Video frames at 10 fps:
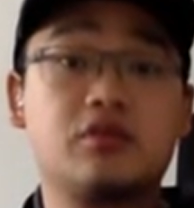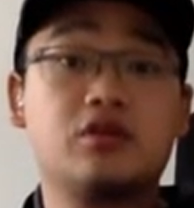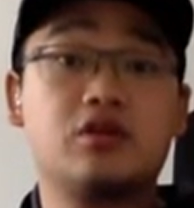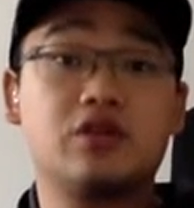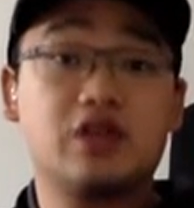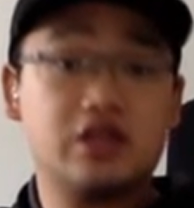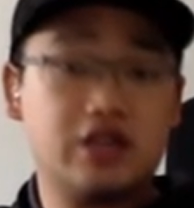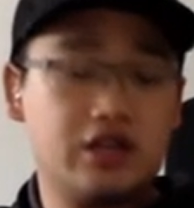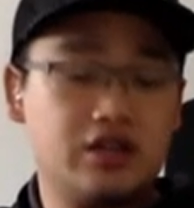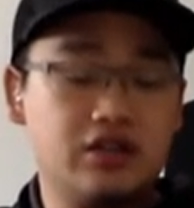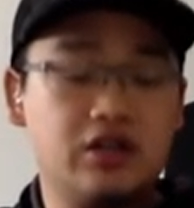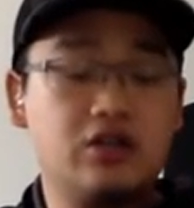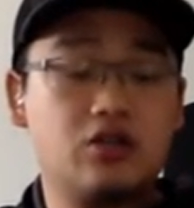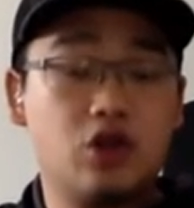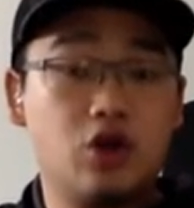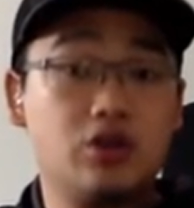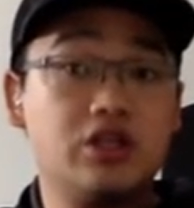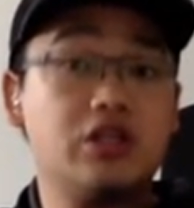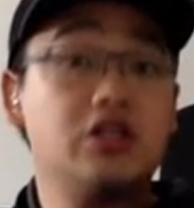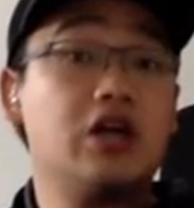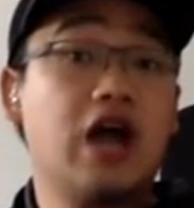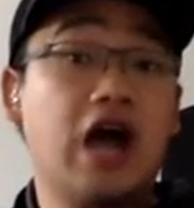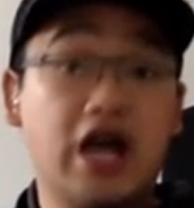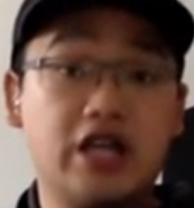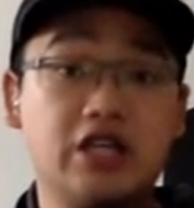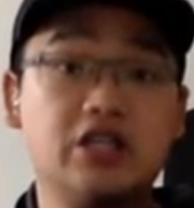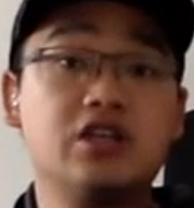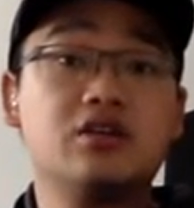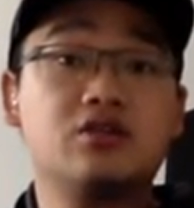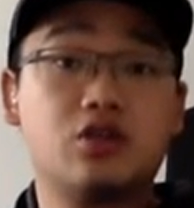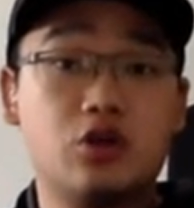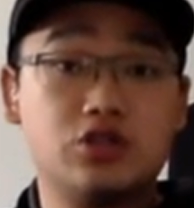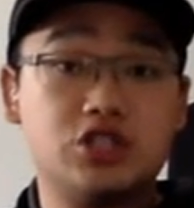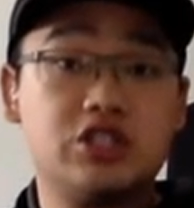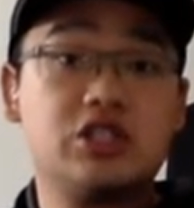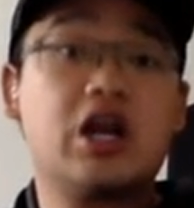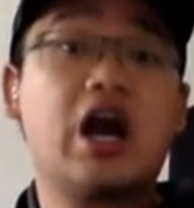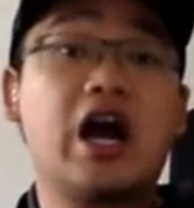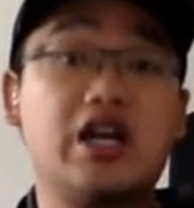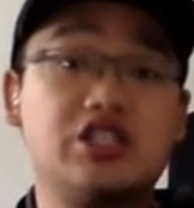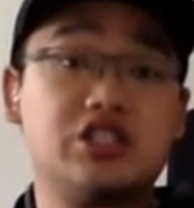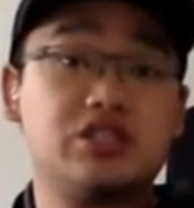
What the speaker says: Okay, again, low E, high E, low G, high G.